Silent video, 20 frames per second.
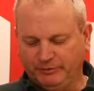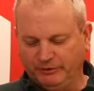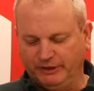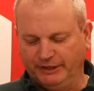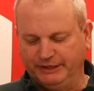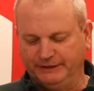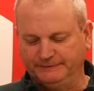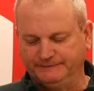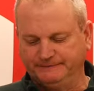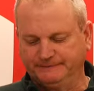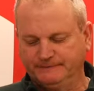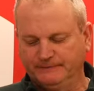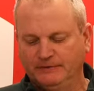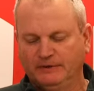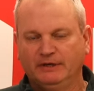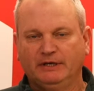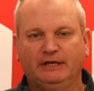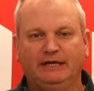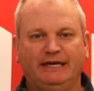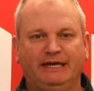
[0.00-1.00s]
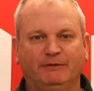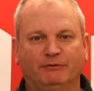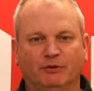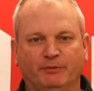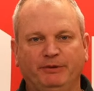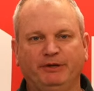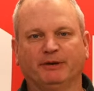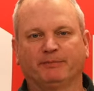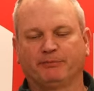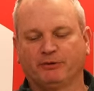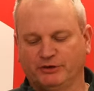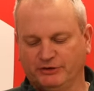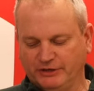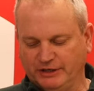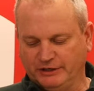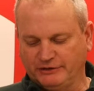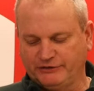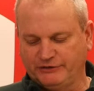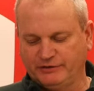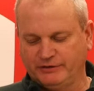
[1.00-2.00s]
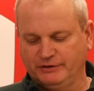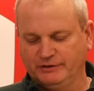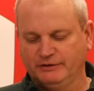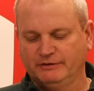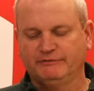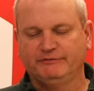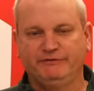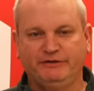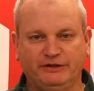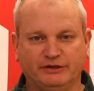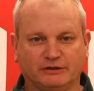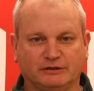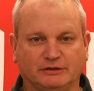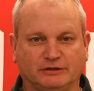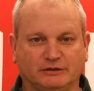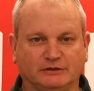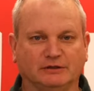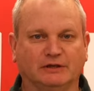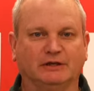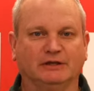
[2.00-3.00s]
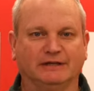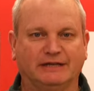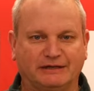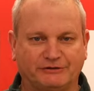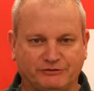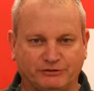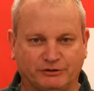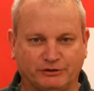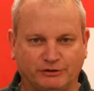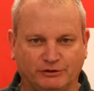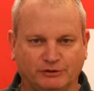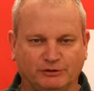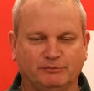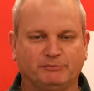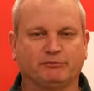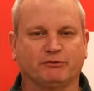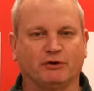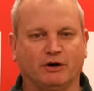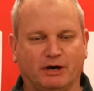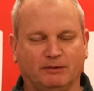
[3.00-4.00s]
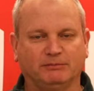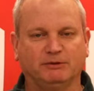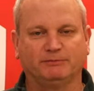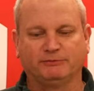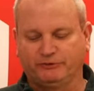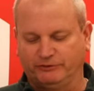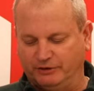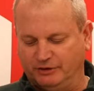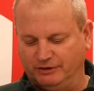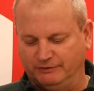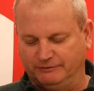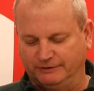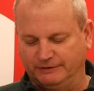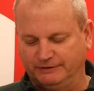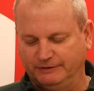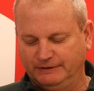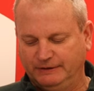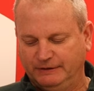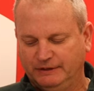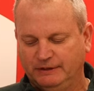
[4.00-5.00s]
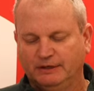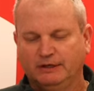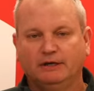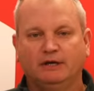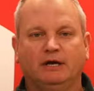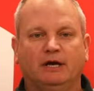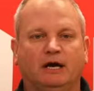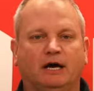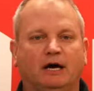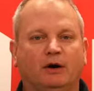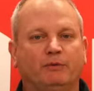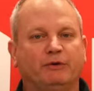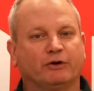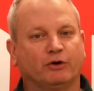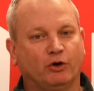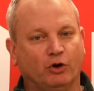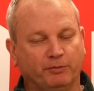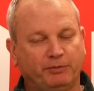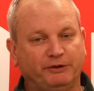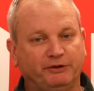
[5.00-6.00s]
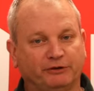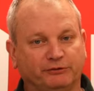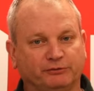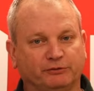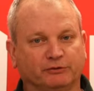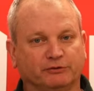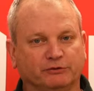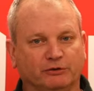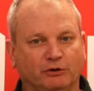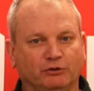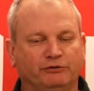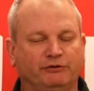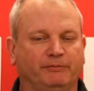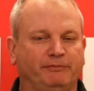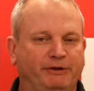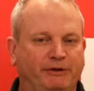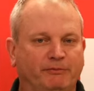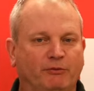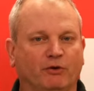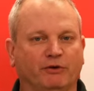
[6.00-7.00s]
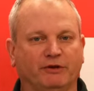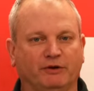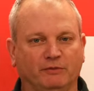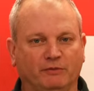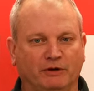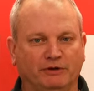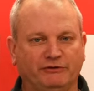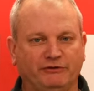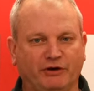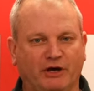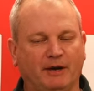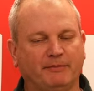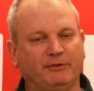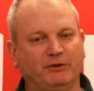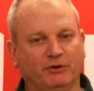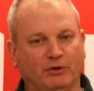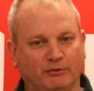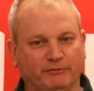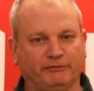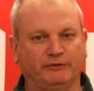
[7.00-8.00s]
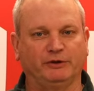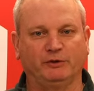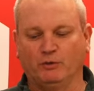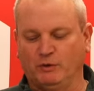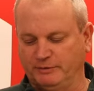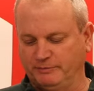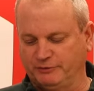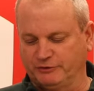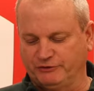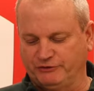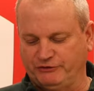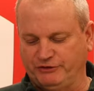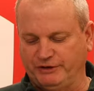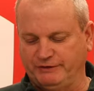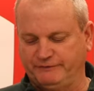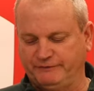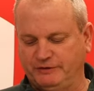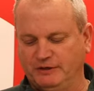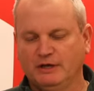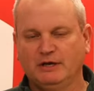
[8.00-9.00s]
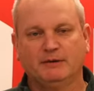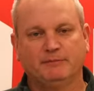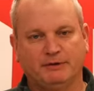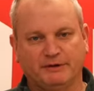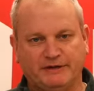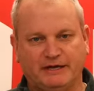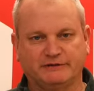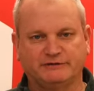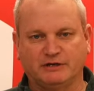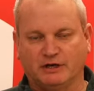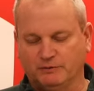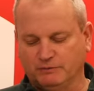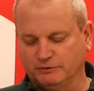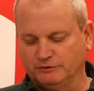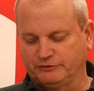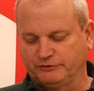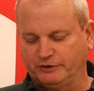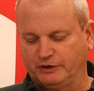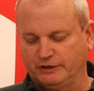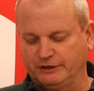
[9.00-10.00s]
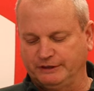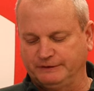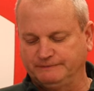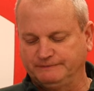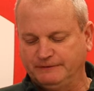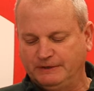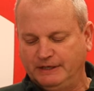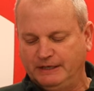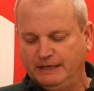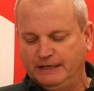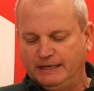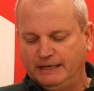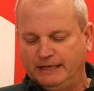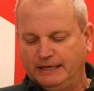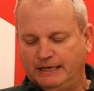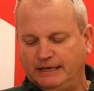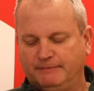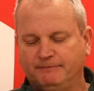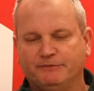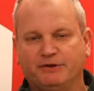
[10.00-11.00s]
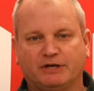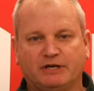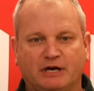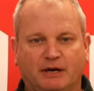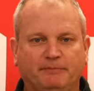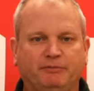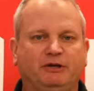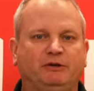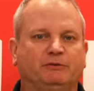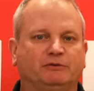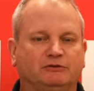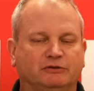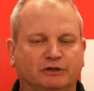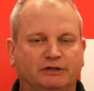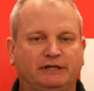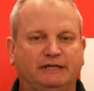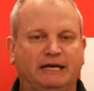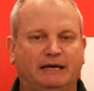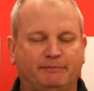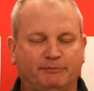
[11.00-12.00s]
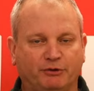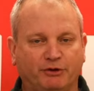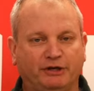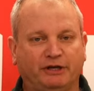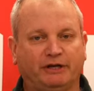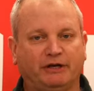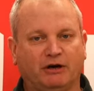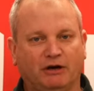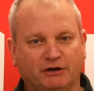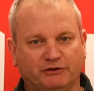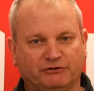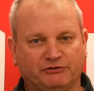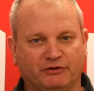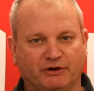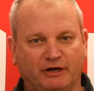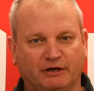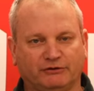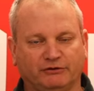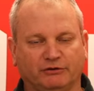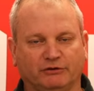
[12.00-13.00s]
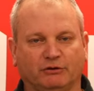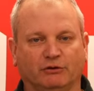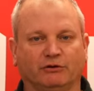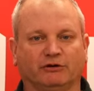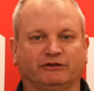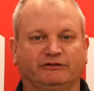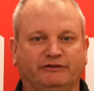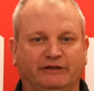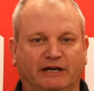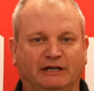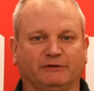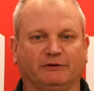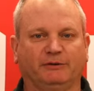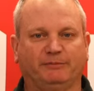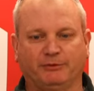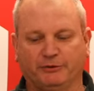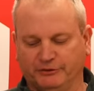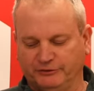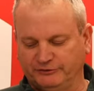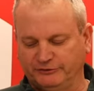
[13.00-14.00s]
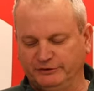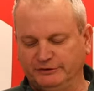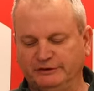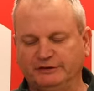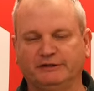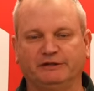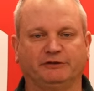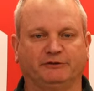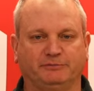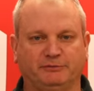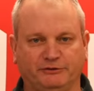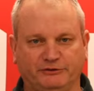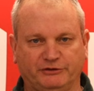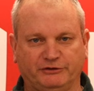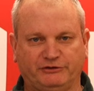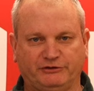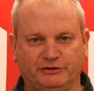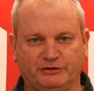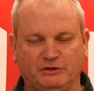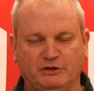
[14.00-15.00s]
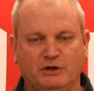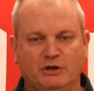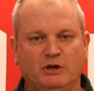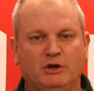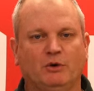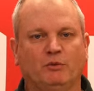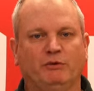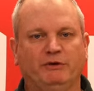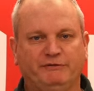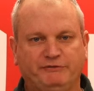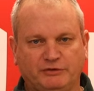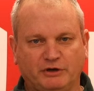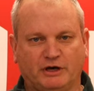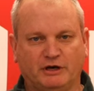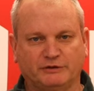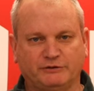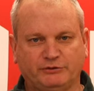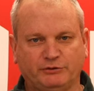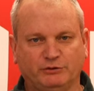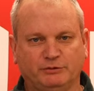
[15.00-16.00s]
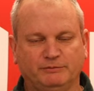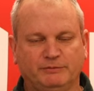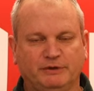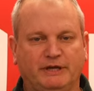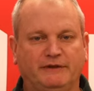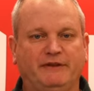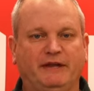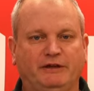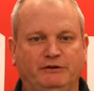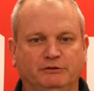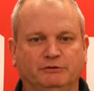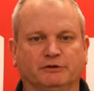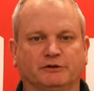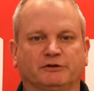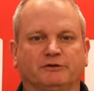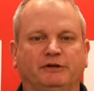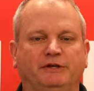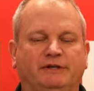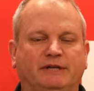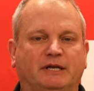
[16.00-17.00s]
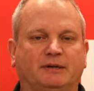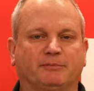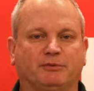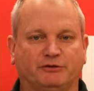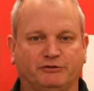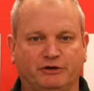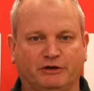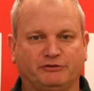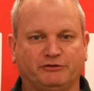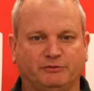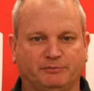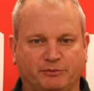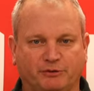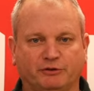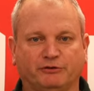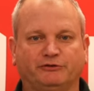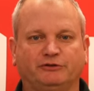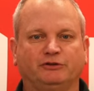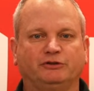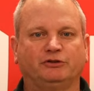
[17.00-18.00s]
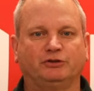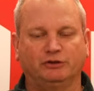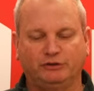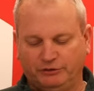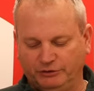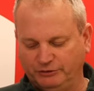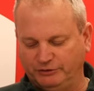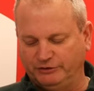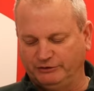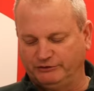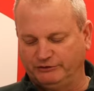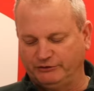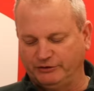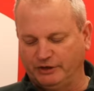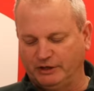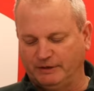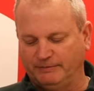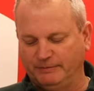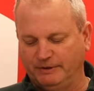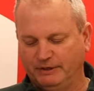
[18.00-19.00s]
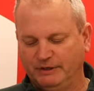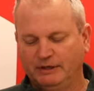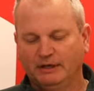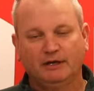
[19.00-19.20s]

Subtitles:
plant. It will be a production vehicle electrical problem solver. We are hoping this will grow to be more than one job and hopefully one per shift, but that's how we'll start it. The company was looking at putting a contractor or a salary person into this position. We've talked to them and they do agree that a production person could do this job,